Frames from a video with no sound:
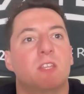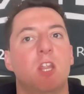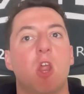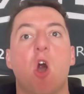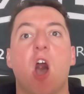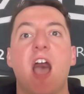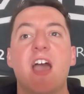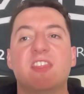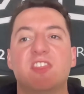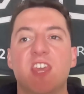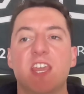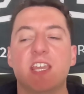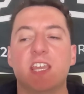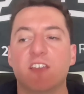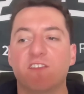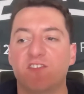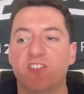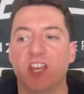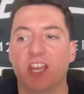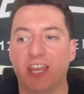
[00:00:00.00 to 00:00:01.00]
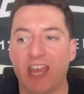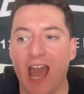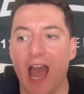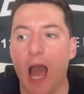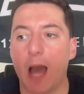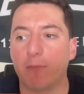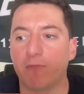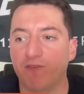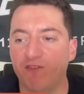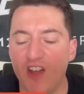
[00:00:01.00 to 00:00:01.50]
I think if the
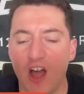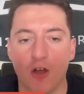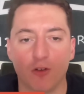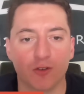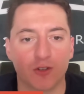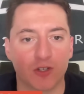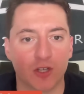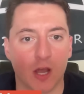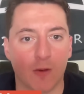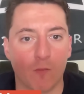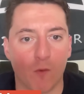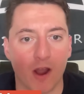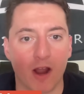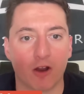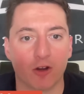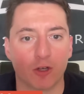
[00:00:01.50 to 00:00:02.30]
gap fell somewhere